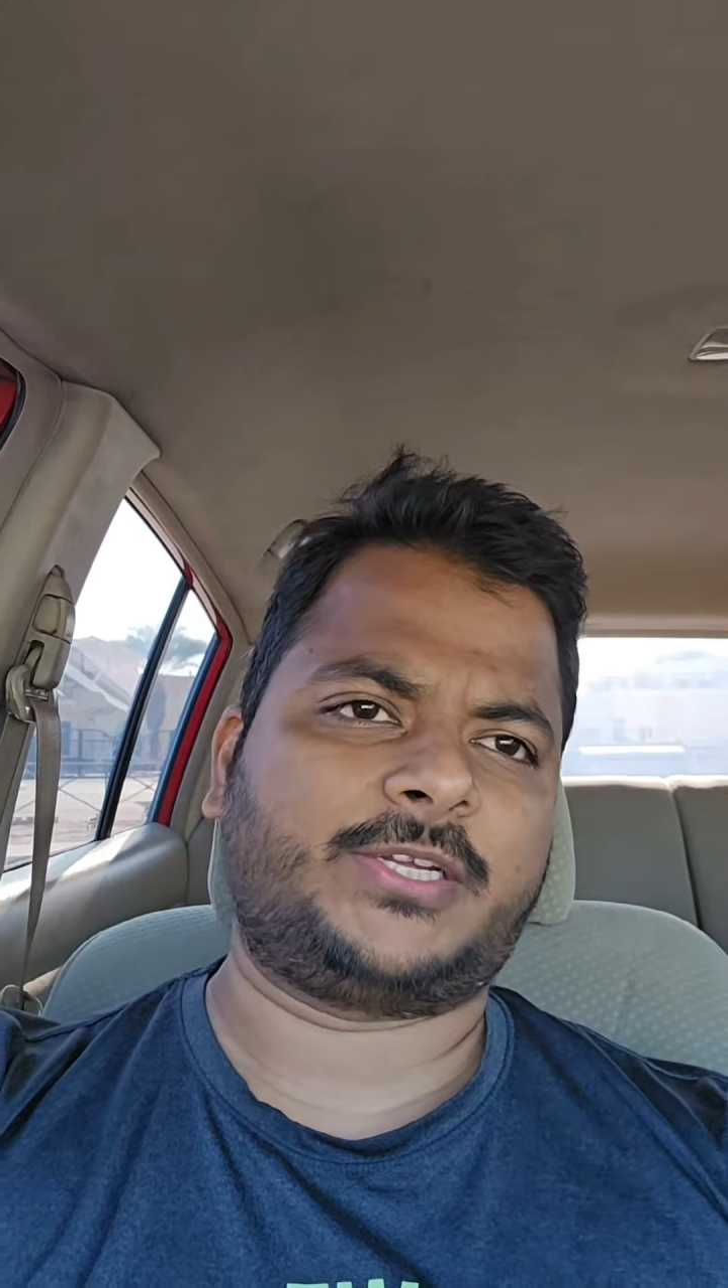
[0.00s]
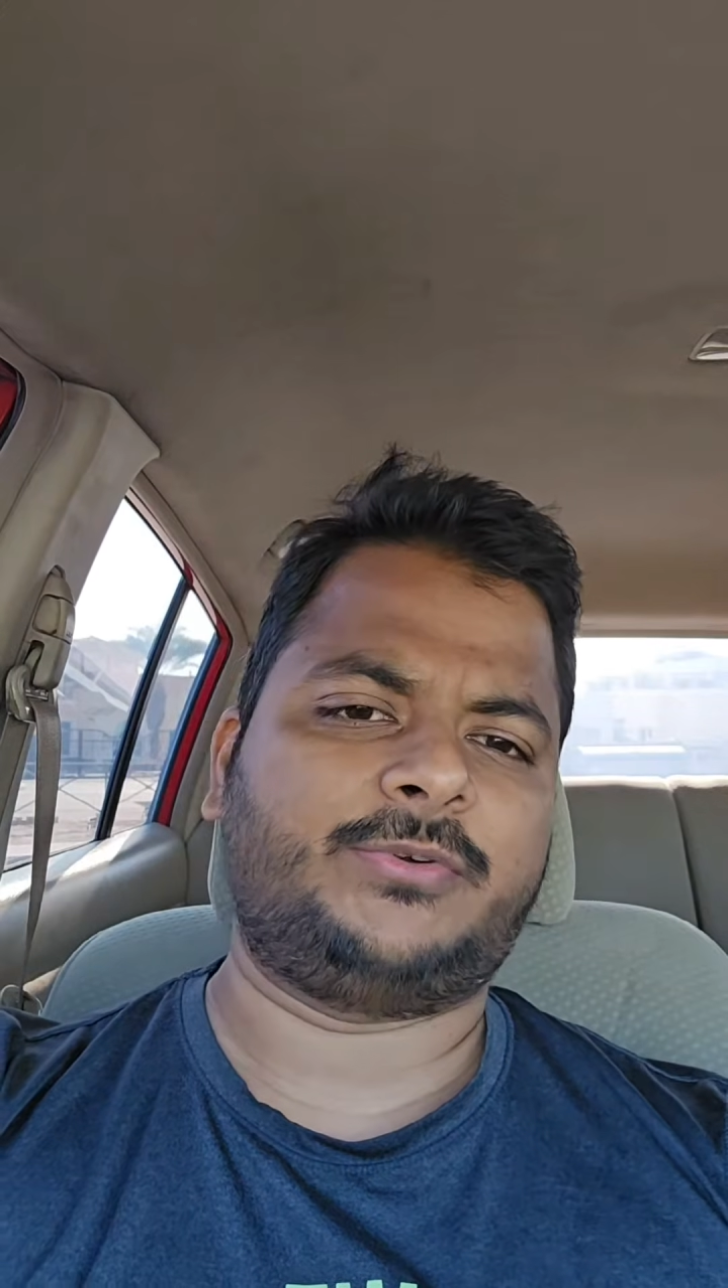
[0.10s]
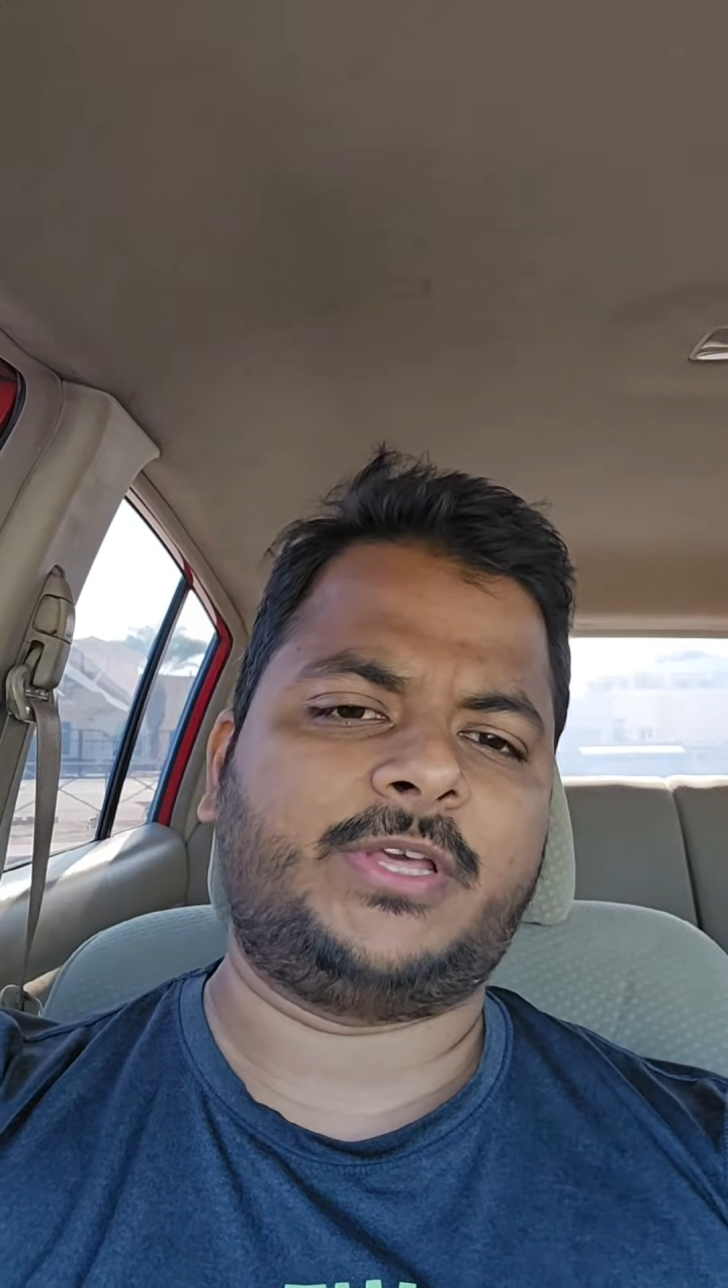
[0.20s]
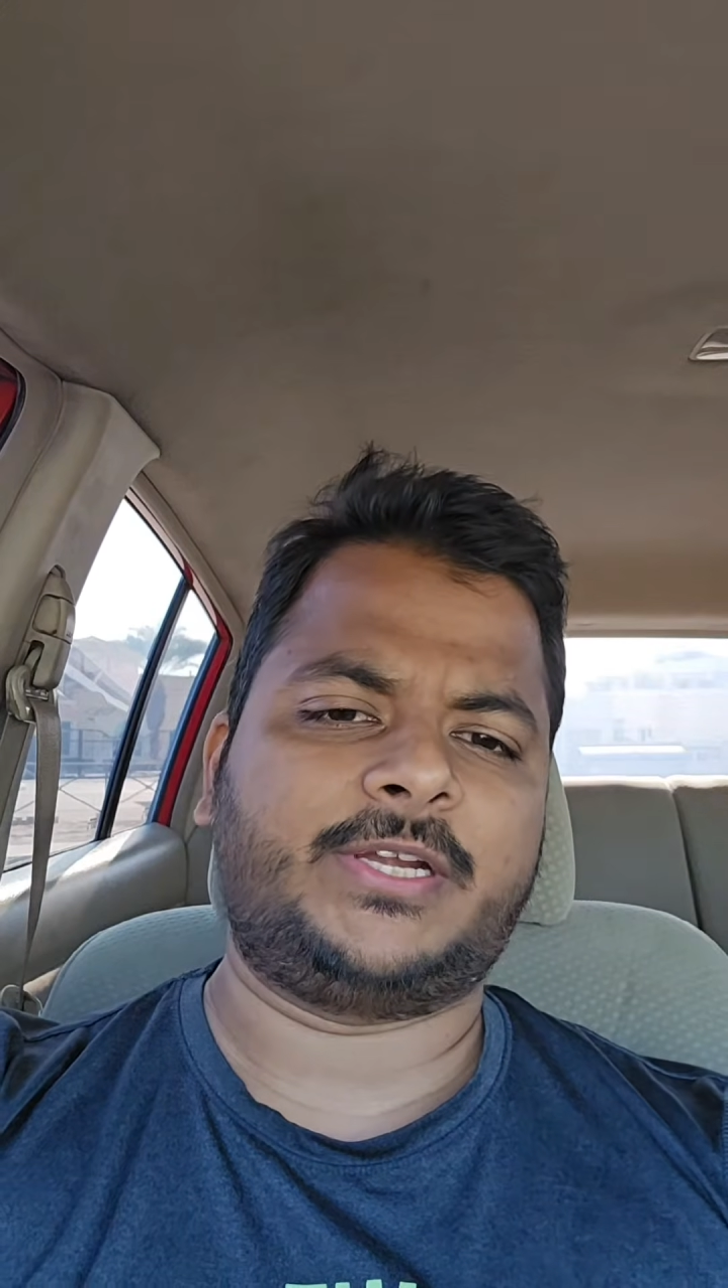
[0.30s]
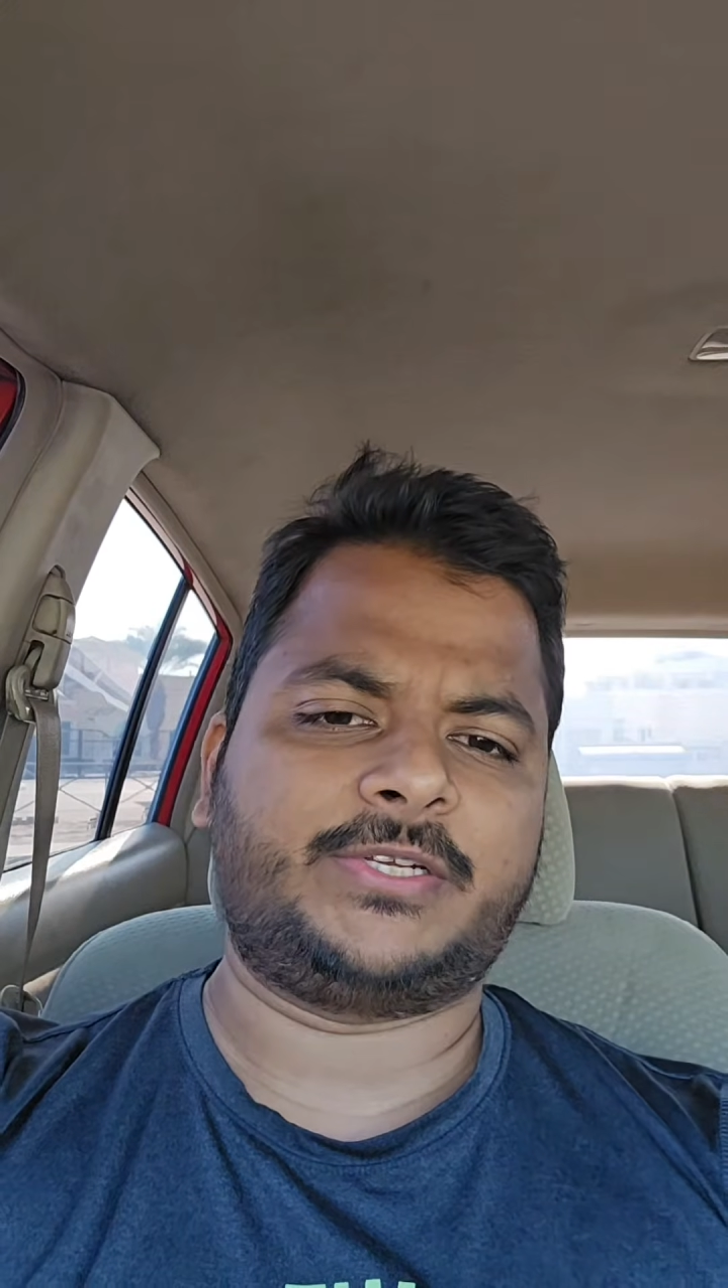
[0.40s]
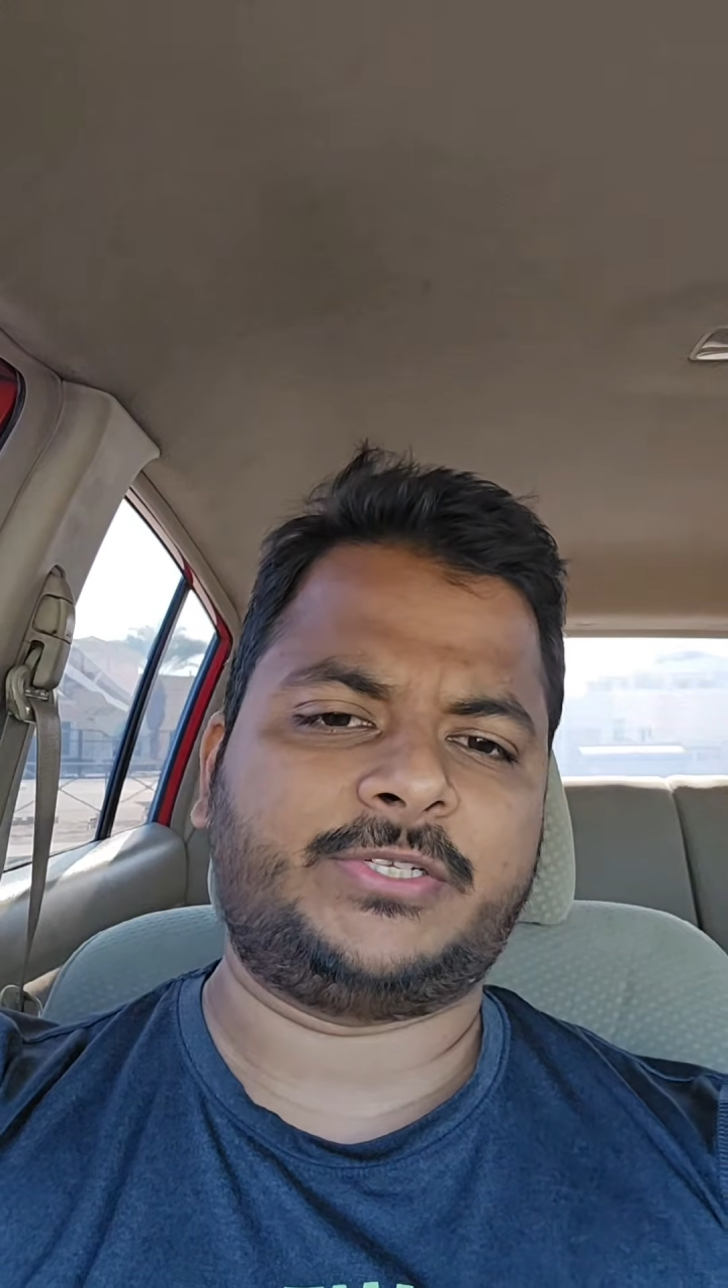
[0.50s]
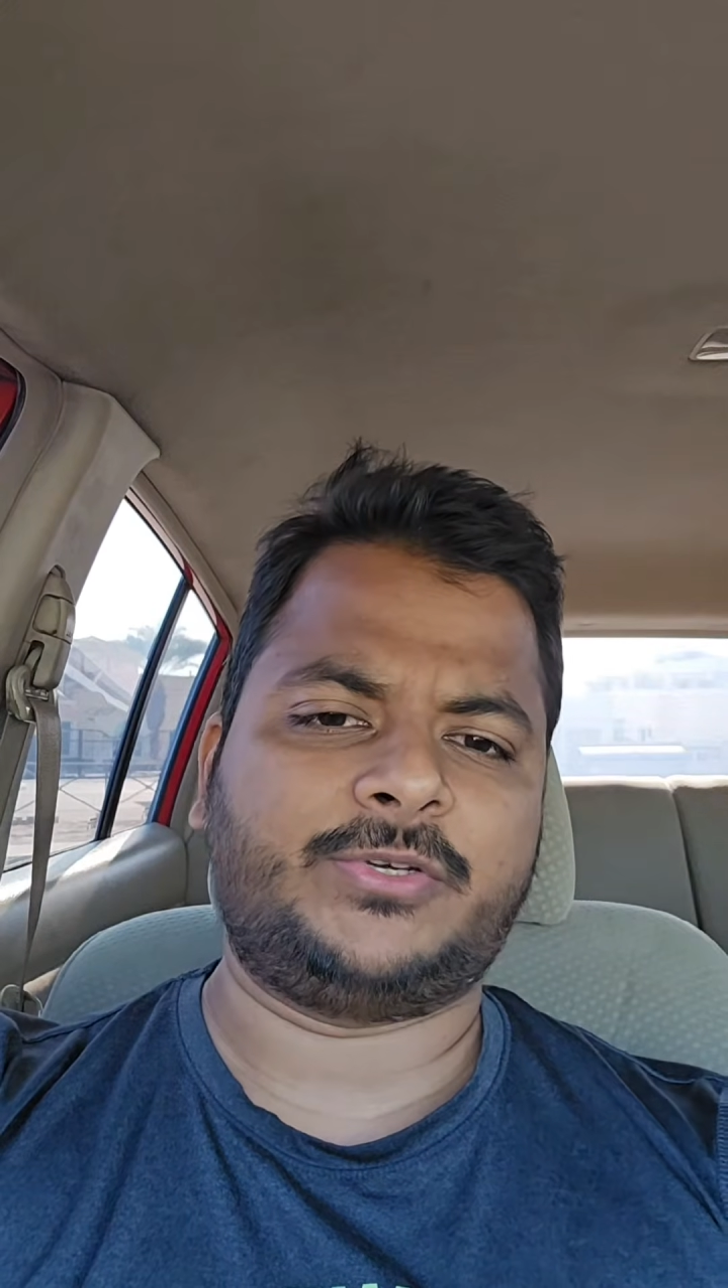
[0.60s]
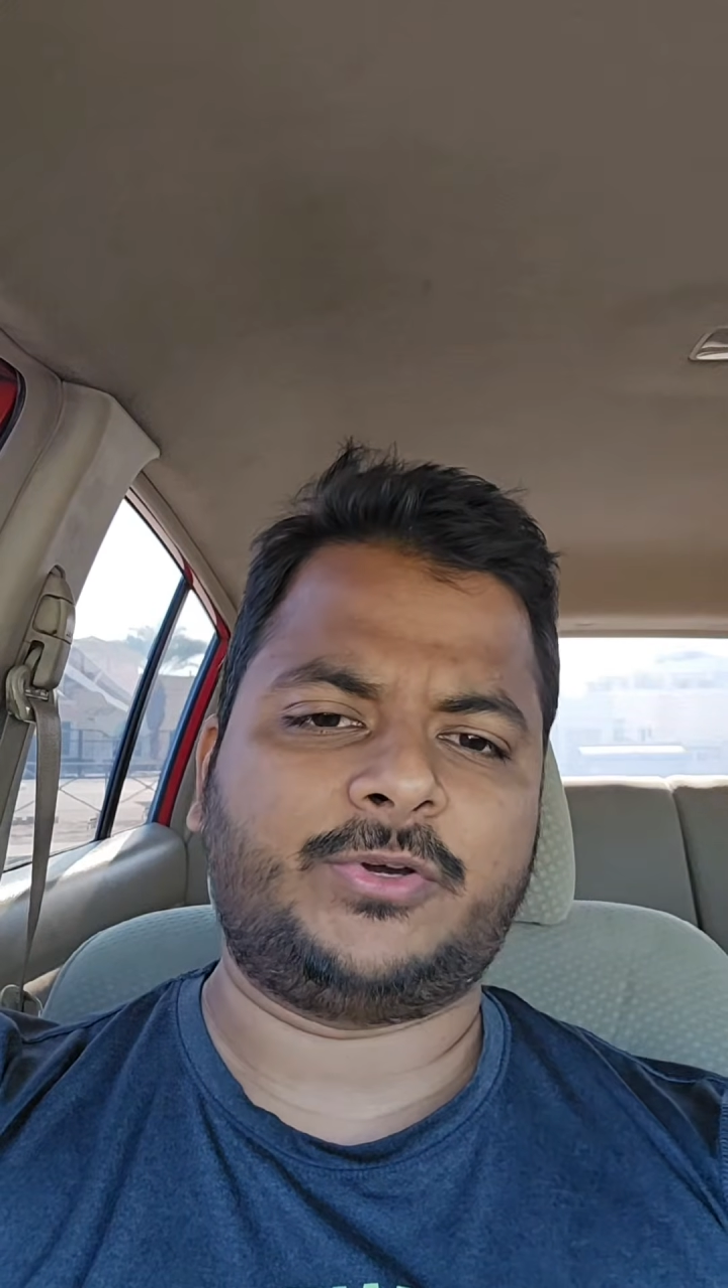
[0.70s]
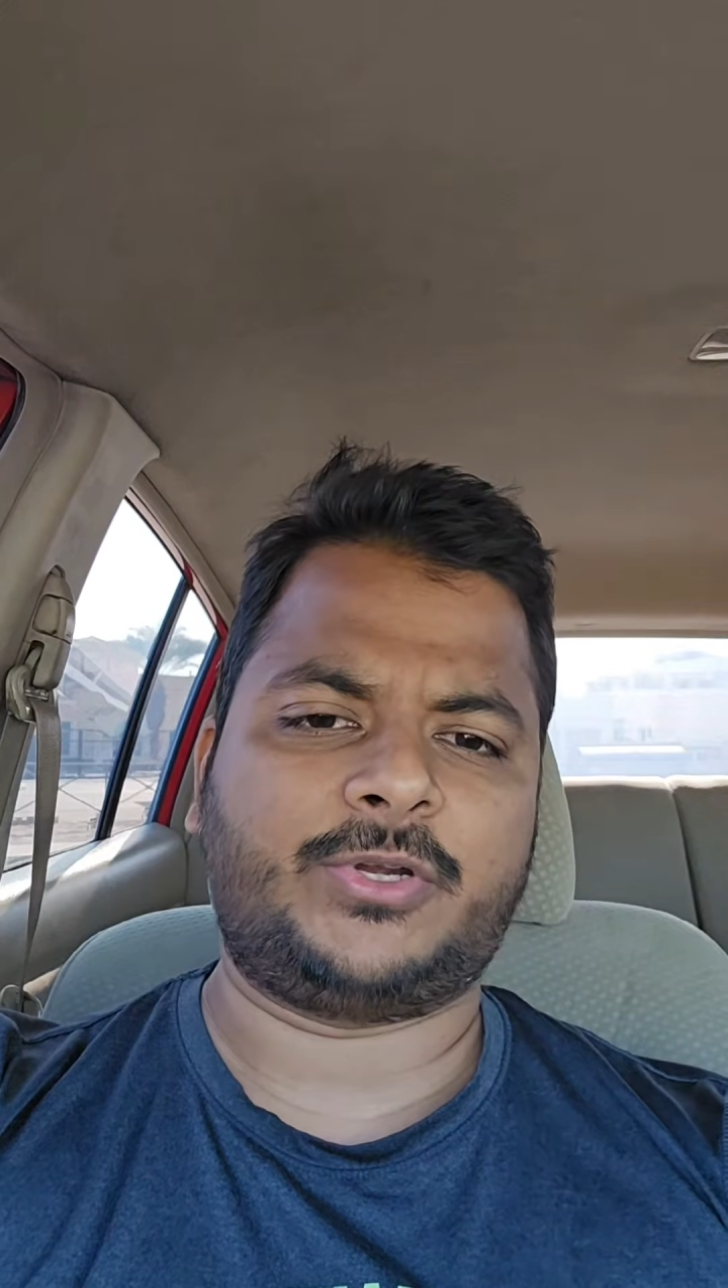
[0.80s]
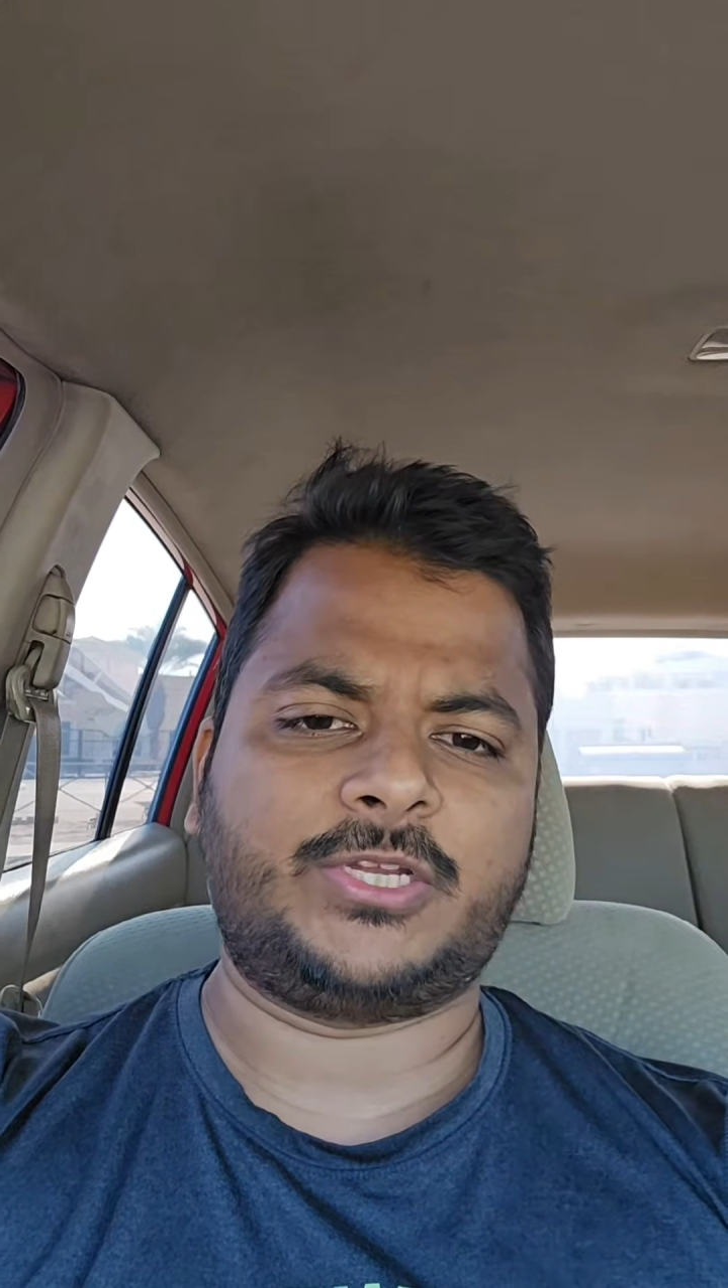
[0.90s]
Active
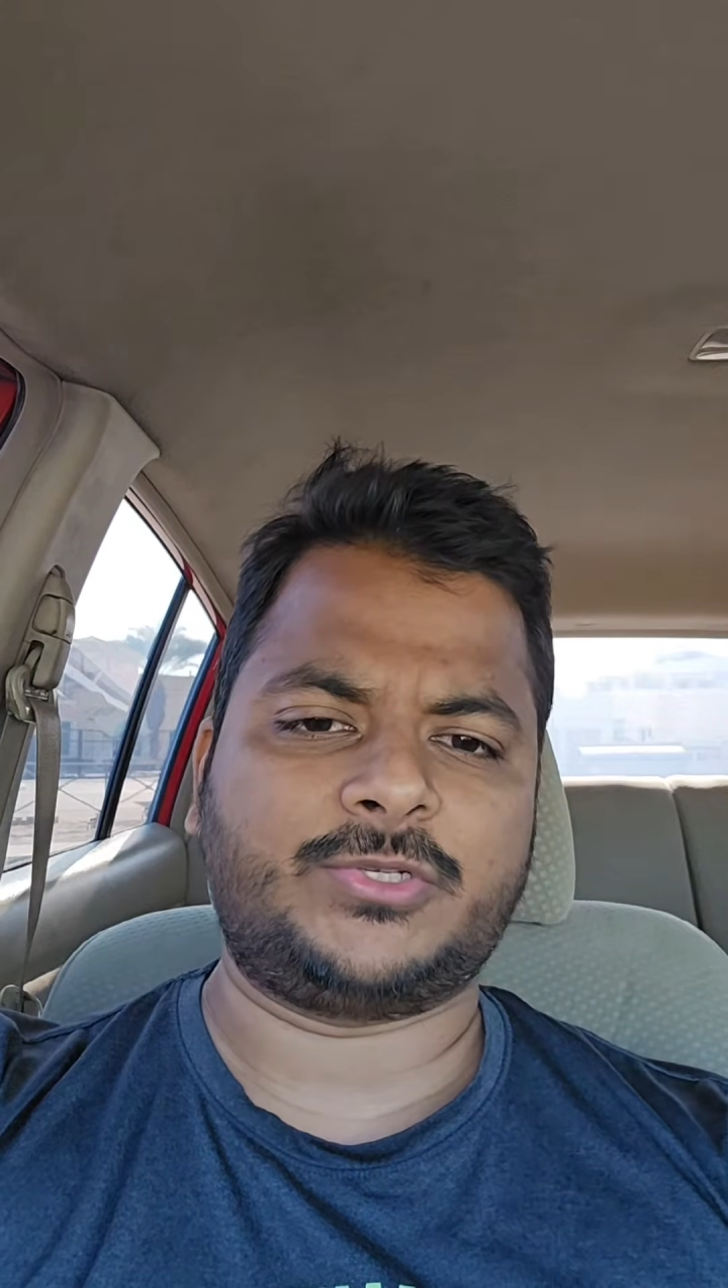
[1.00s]
Directory or